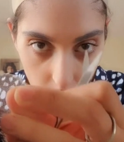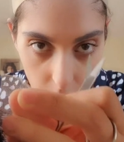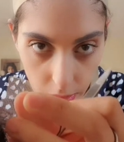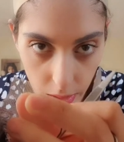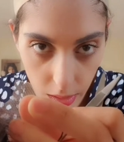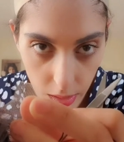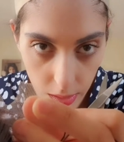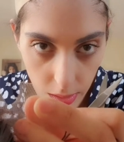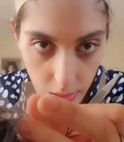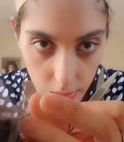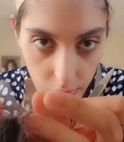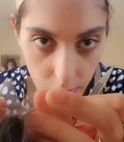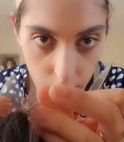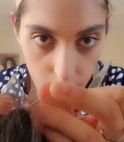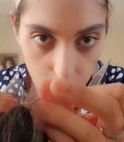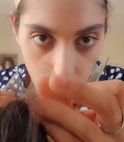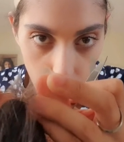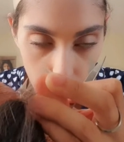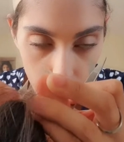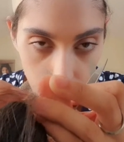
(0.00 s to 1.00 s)
I cut it like this,
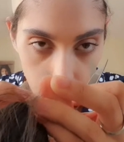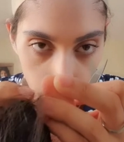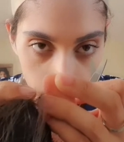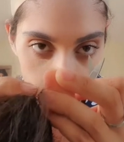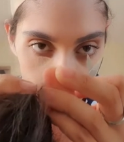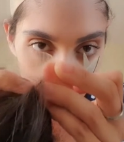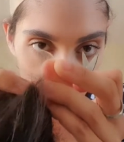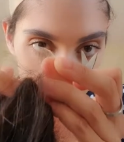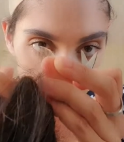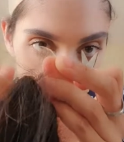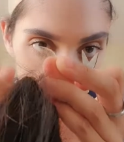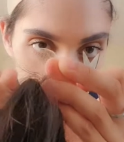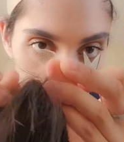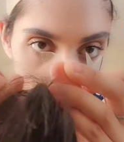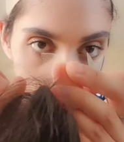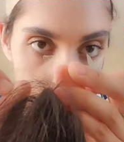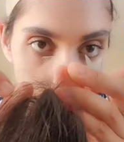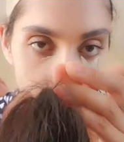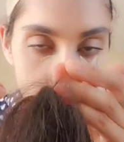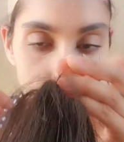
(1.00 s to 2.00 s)
and I'm just gonna
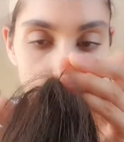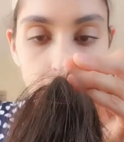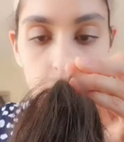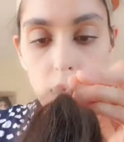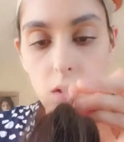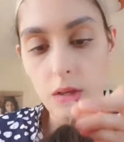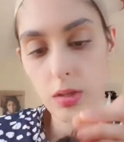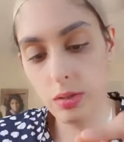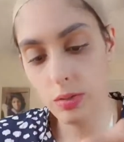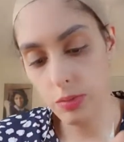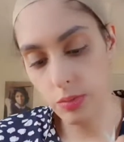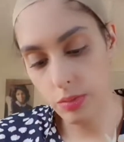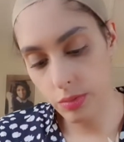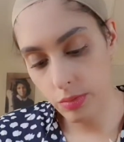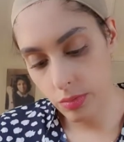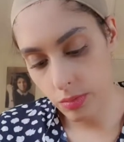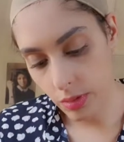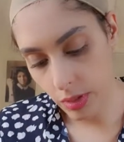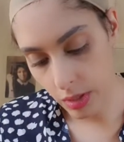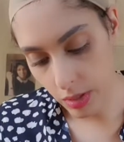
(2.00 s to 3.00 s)
go close
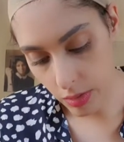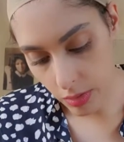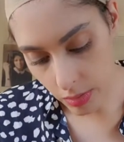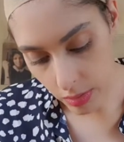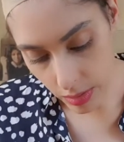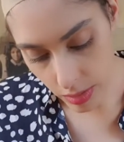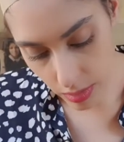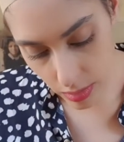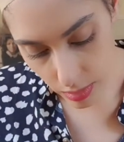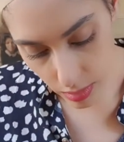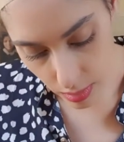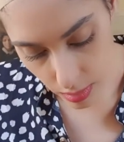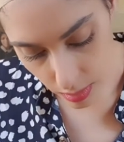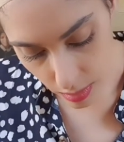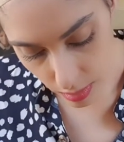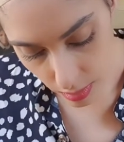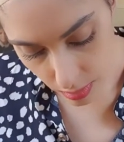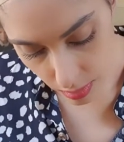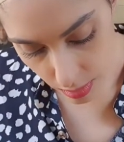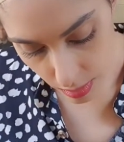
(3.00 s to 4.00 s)
to the hairline,
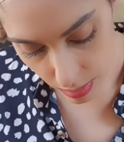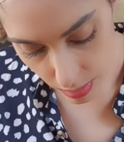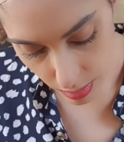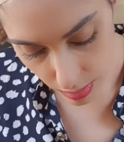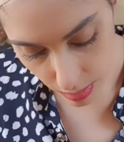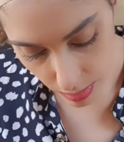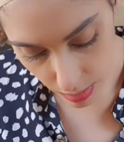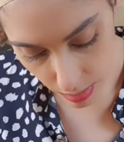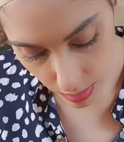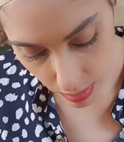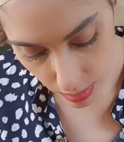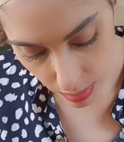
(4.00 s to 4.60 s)
an